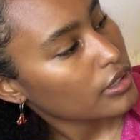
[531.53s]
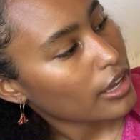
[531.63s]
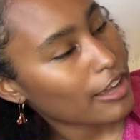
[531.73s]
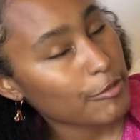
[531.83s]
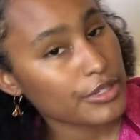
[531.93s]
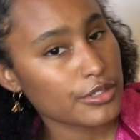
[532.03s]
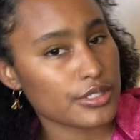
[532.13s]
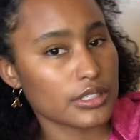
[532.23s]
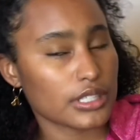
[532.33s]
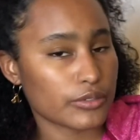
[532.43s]
I've been
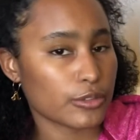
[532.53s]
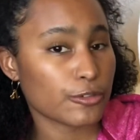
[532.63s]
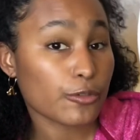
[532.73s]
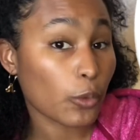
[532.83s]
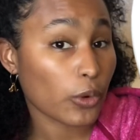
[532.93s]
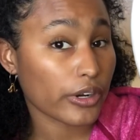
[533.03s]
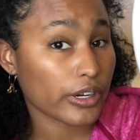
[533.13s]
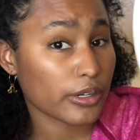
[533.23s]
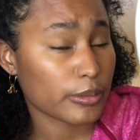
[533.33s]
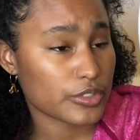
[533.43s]
using level 4,
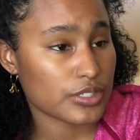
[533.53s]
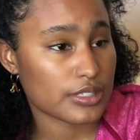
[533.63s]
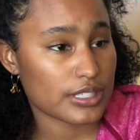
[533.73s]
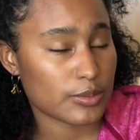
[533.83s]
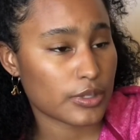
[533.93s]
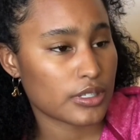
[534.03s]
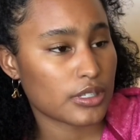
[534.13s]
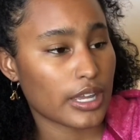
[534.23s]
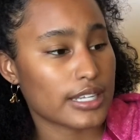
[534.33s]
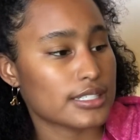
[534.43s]
which is this one.
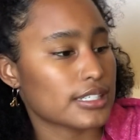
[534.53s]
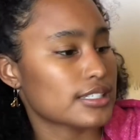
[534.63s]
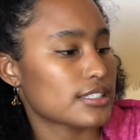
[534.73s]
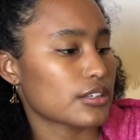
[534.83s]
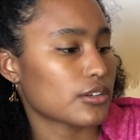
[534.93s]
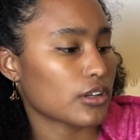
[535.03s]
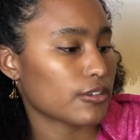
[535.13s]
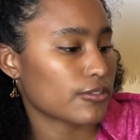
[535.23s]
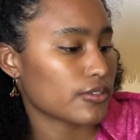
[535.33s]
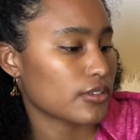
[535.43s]
I did start off,
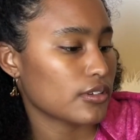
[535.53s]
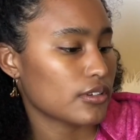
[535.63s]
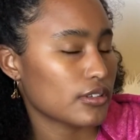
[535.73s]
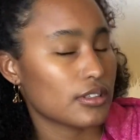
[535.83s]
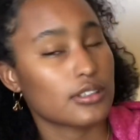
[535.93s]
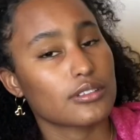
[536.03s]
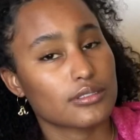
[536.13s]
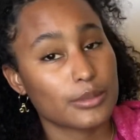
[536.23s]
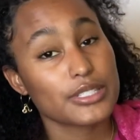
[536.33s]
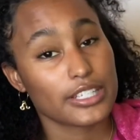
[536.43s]

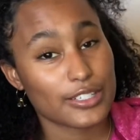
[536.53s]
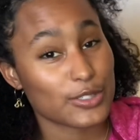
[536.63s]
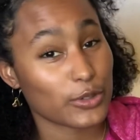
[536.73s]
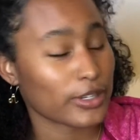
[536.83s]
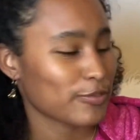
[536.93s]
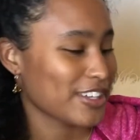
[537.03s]
let me tell you a story.